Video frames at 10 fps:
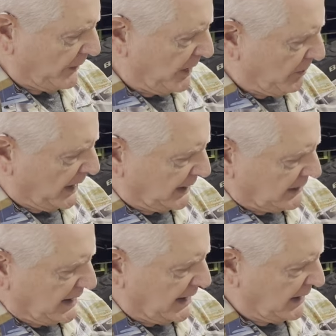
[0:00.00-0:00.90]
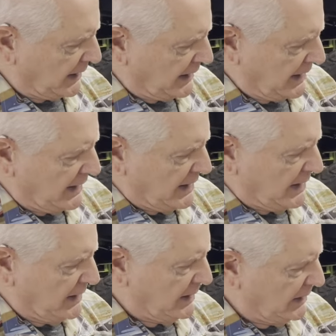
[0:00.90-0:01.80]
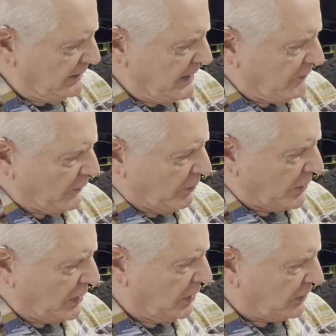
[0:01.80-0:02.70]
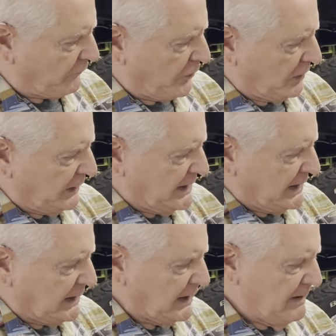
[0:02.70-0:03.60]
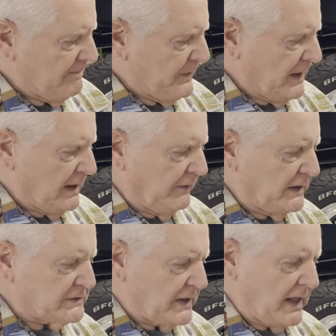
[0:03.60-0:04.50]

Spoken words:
it up like that, and then if we were going to look for a leak, this